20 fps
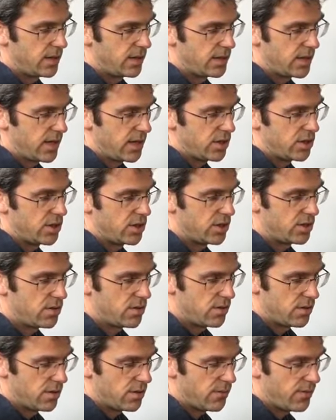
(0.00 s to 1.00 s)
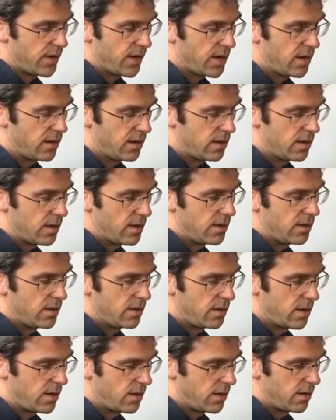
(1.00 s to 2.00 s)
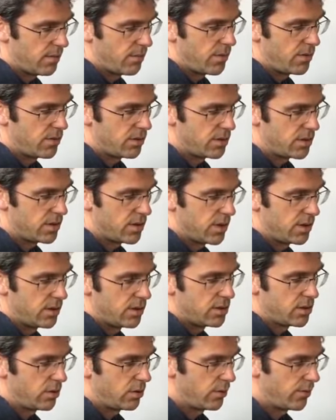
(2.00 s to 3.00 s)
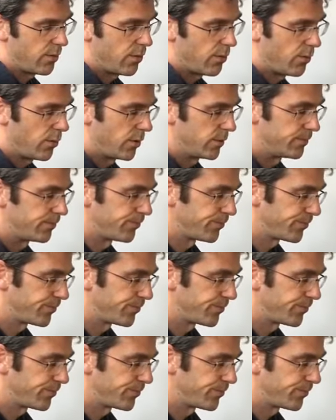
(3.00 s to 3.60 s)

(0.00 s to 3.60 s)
attaches to the navicular and, and other bones in the sole of your foot.